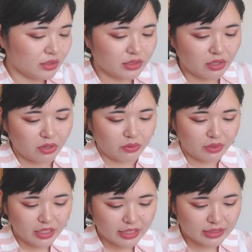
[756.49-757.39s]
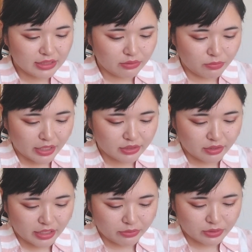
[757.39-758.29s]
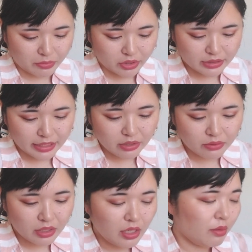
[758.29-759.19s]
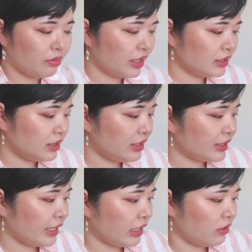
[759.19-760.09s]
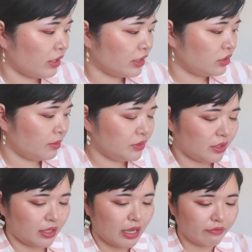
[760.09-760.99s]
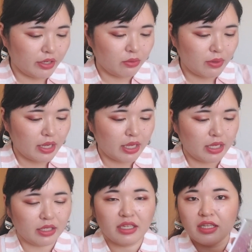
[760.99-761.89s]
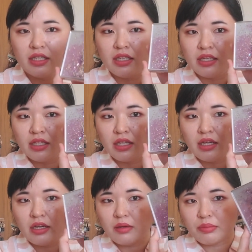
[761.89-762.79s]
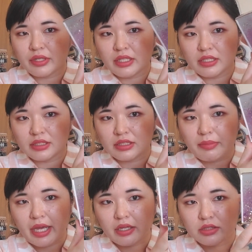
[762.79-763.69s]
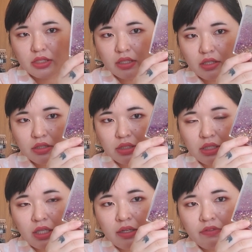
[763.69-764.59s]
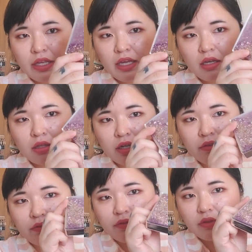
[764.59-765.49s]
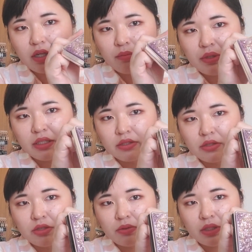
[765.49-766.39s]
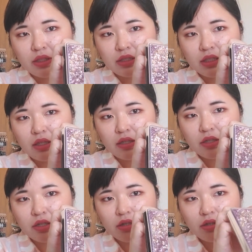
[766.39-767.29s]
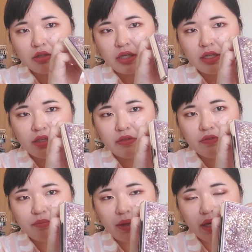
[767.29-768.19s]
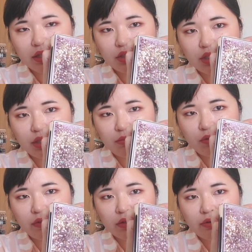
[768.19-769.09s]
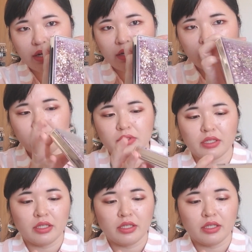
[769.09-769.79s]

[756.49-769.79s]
So this, when I saw that it was marked down, plus the discount, I jumped on that right away. How pretty is this packaging? I just love that a lot of companies are doing this glitter kind of packaging, moving around.